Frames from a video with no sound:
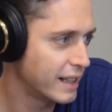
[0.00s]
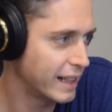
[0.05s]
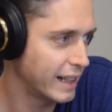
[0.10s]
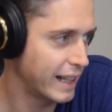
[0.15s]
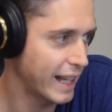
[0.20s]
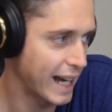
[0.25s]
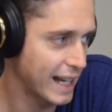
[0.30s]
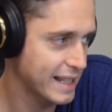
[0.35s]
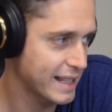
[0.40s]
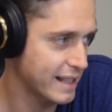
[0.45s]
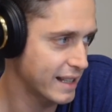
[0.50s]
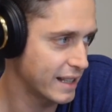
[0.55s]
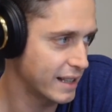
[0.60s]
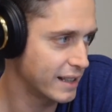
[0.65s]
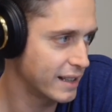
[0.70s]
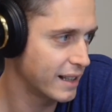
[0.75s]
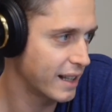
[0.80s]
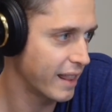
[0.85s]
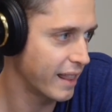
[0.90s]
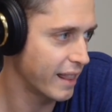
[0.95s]
That's it.
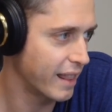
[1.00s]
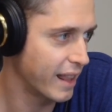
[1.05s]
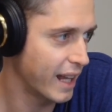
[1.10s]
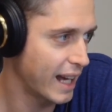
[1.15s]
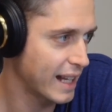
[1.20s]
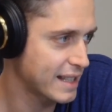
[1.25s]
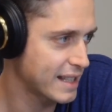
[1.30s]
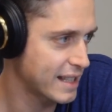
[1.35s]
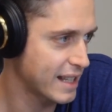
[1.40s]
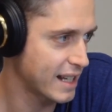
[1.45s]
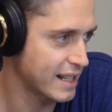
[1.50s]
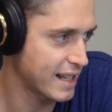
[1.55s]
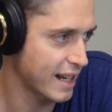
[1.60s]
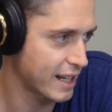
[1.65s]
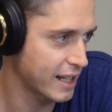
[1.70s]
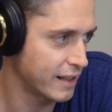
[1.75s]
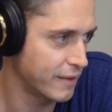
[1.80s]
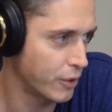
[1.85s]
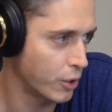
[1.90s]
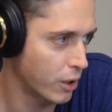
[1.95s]
That's the
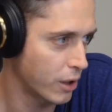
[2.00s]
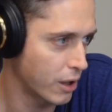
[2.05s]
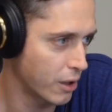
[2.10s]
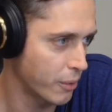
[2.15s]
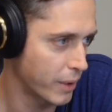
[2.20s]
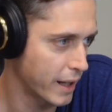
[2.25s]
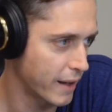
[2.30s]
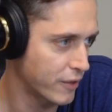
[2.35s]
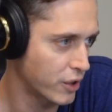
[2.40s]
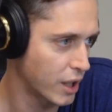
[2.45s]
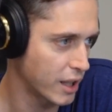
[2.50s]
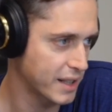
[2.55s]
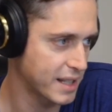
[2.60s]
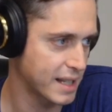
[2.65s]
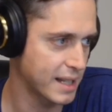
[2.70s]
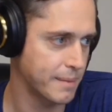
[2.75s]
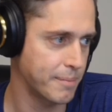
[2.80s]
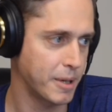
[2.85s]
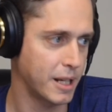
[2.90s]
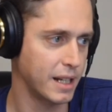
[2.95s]
executive order. Whatever else
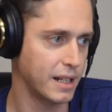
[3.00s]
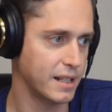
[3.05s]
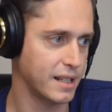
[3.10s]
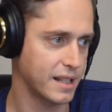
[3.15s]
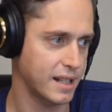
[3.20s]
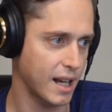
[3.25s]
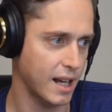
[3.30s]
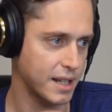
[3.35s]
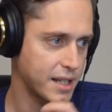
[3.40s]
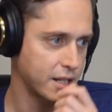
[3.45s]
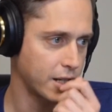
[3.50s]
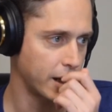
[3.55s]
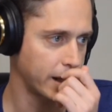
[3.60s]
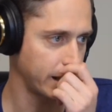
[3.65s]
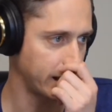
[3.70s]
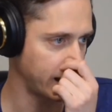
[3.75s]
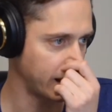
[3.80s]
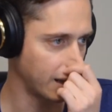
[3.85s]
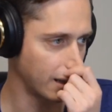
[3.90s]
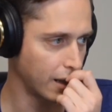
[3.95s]
is being discussed on
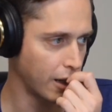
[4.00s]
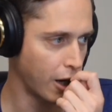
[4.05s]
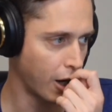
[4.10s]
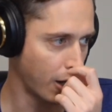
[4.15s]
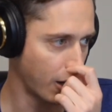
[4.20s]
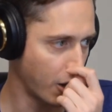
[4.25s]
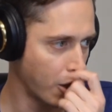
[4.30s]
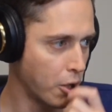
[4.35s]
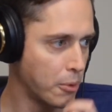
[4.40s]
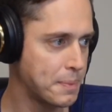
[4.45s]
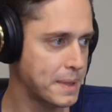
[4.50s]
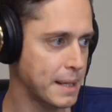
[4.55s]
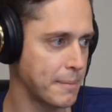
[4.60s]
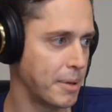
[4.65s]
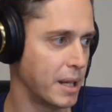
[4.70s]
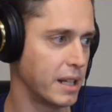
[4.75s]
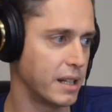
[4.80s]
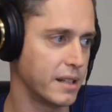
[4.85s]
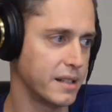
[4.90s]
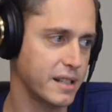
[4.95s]
here are hopes,
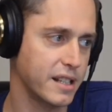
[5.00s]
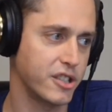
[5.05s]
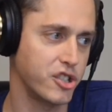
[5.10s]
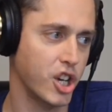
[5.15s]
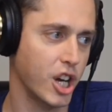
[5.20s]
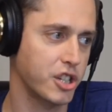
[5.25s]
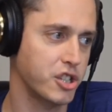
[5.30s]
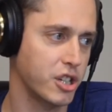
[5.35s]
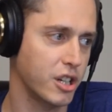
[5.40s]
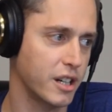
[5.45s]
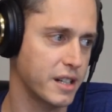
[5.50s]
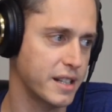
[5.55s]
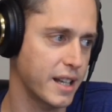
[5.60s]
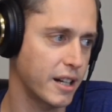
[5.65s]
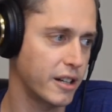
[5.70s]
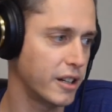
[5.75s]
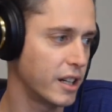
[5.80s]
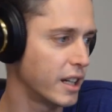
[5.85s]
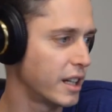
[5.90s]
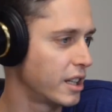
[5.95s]
opinions, conjecture,
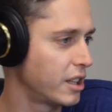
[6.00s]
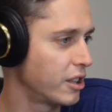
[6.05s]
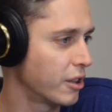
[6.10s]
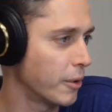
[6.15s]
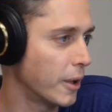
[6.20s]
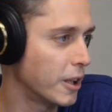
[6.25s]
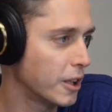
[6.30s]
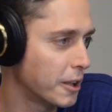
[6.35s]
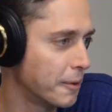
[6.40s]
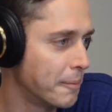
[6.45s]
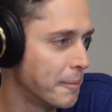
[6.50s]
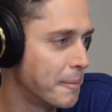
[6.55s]
etc. You're welcome.